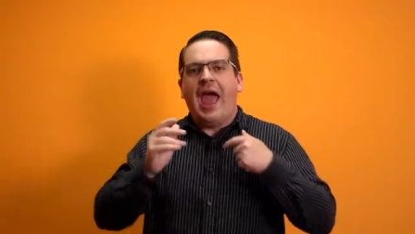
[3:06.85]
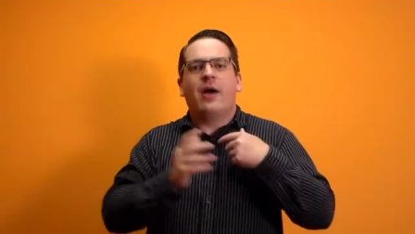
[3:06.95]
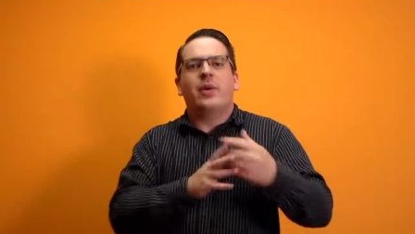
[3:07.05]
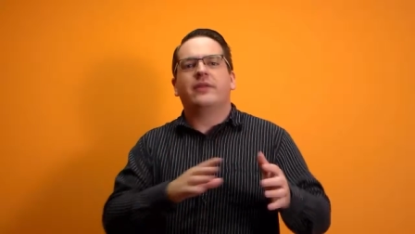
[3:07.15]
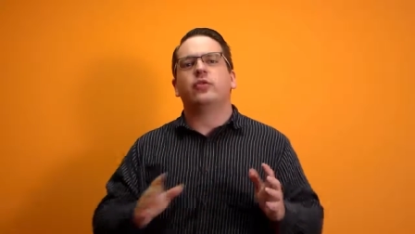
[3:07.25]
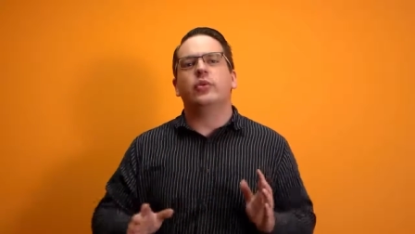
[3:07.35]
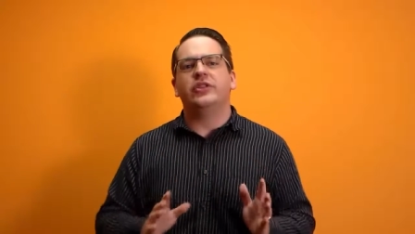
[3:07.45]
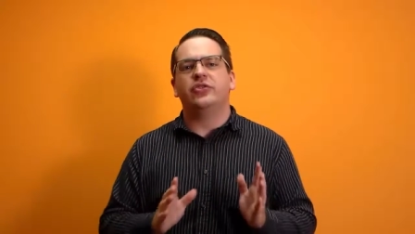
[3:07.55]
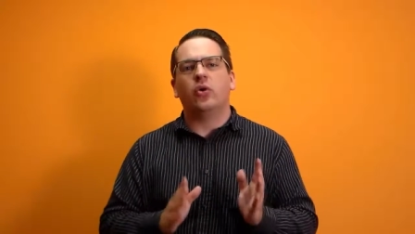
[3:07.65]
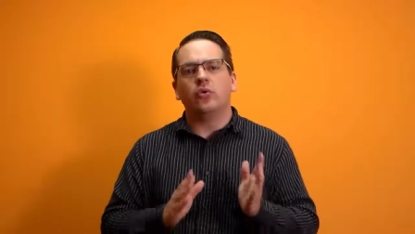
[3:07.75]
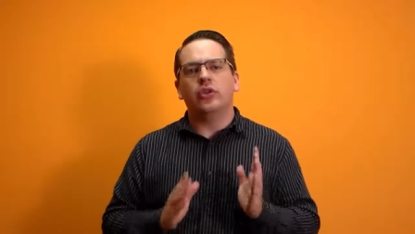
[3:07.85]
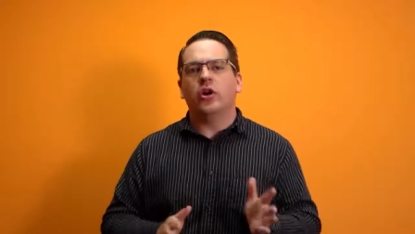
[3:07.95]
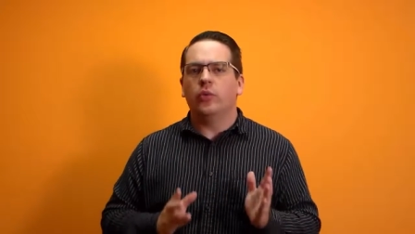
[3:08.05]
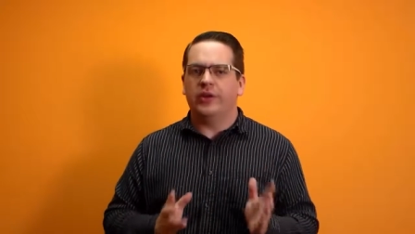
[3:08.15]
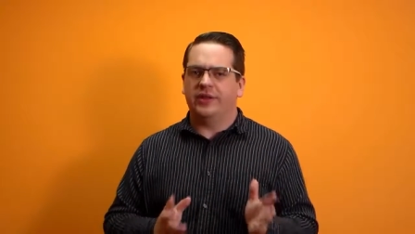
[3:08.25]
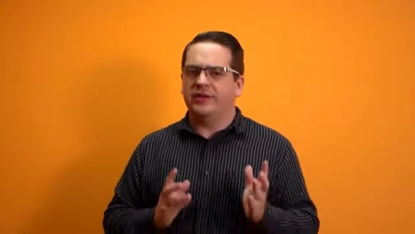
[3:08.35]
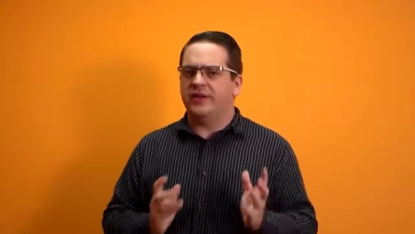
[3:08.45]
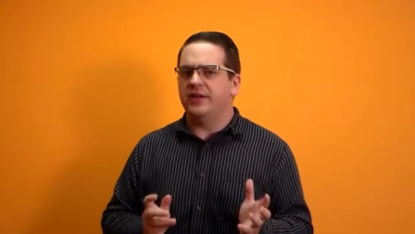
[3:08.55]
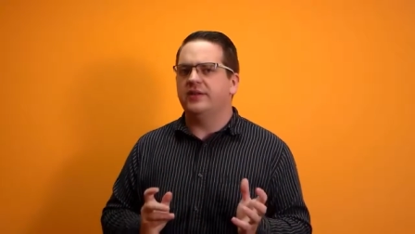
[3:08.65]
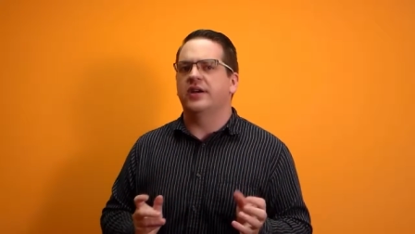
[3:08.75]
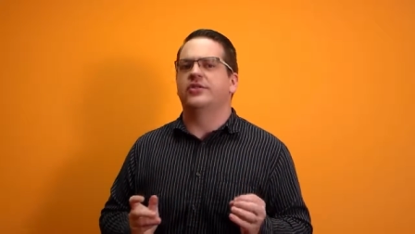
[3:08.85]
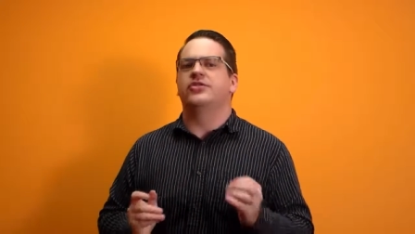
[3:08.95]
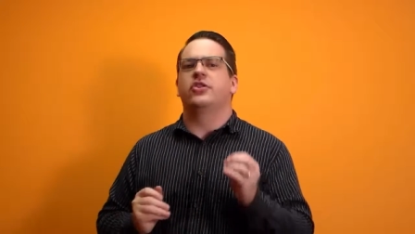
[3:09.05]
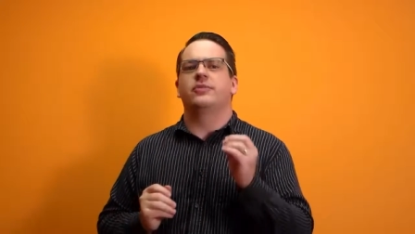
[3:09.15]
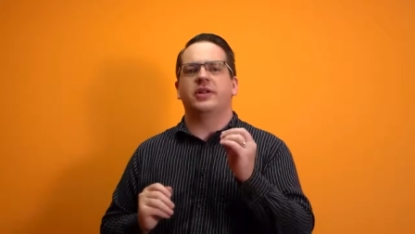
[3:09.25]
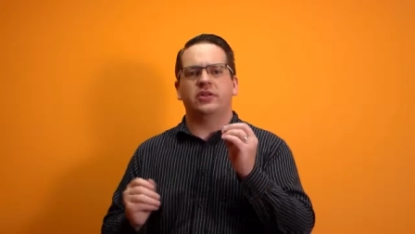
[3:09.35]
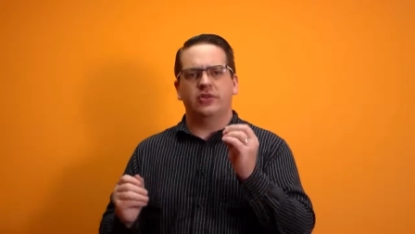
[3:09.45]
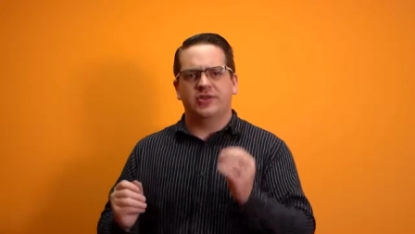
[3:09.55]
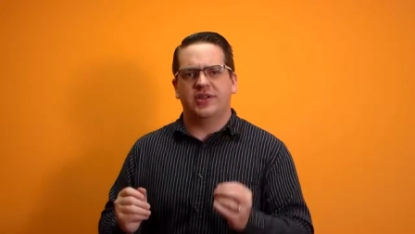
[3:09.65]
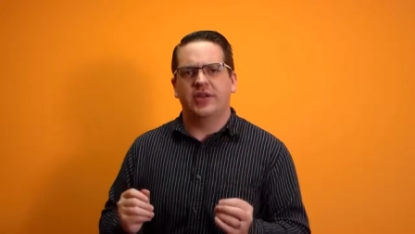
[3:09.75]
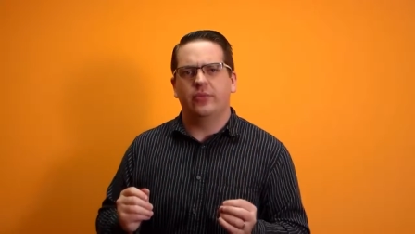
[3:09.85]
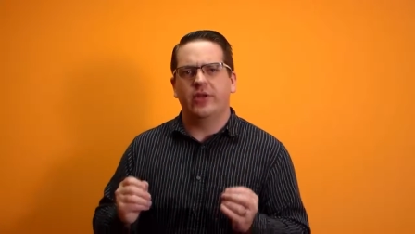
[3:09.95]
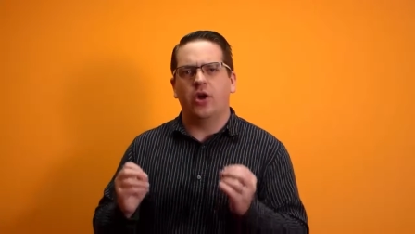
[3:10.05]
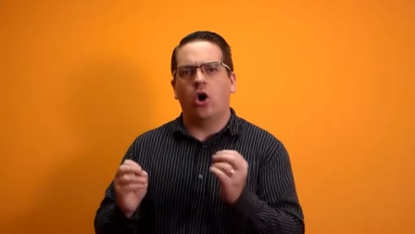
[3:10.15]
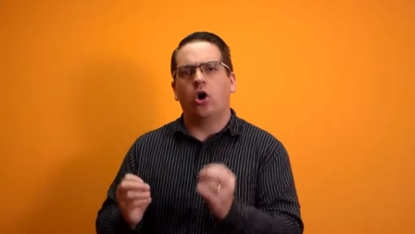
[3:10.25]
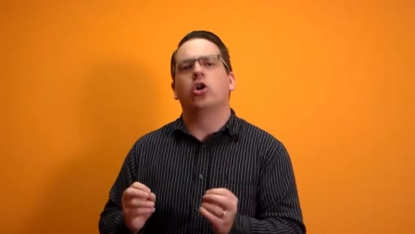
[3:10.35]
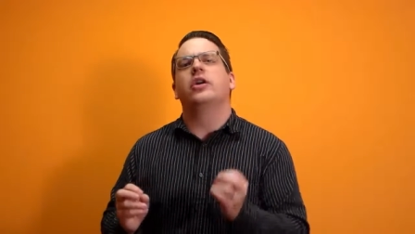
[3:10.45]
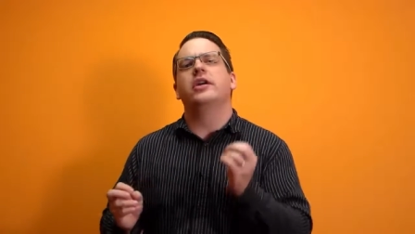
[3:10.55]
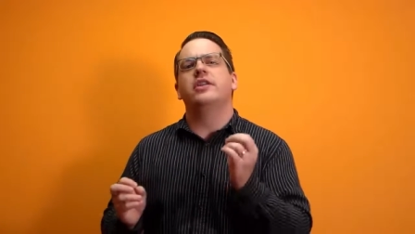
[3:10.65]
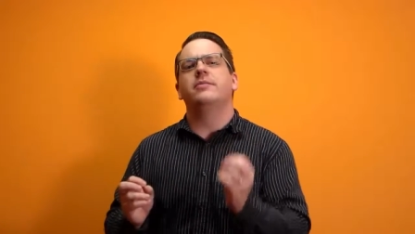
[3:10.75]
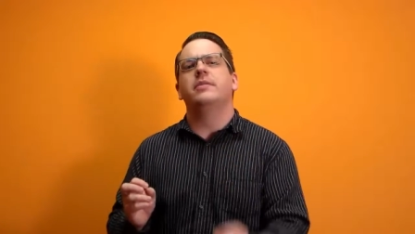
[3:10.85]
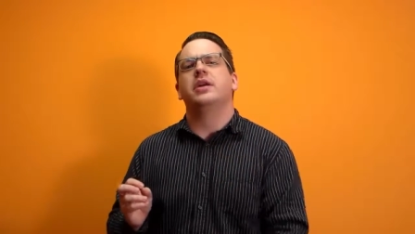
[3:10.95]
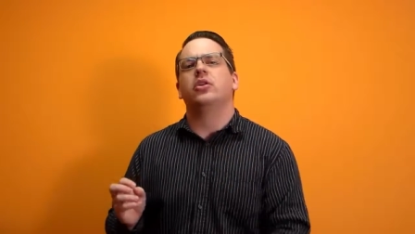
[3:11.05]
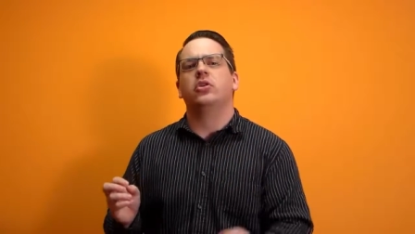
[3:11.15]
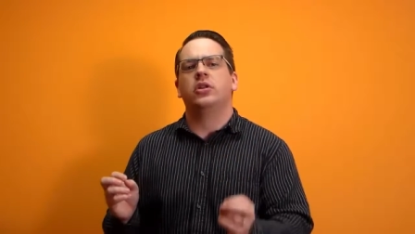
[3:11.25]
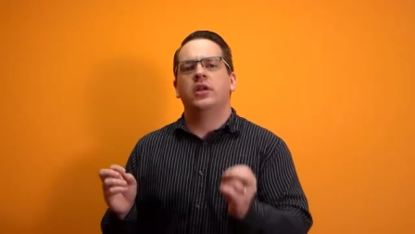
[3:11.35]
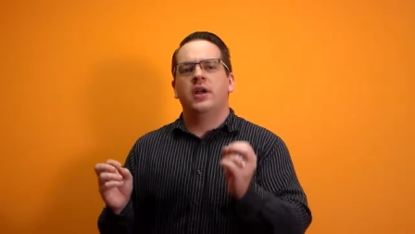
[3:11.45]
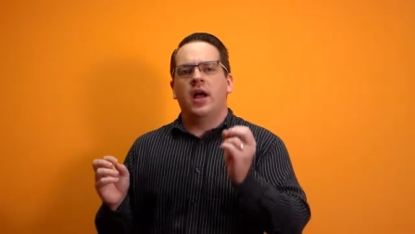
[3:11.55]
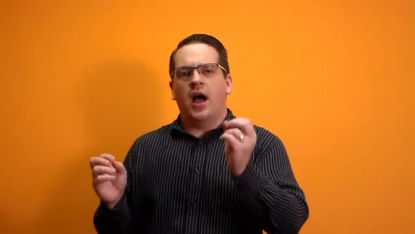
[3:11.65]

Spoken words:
However, we don't know what the details are, but it looks like we are in the middle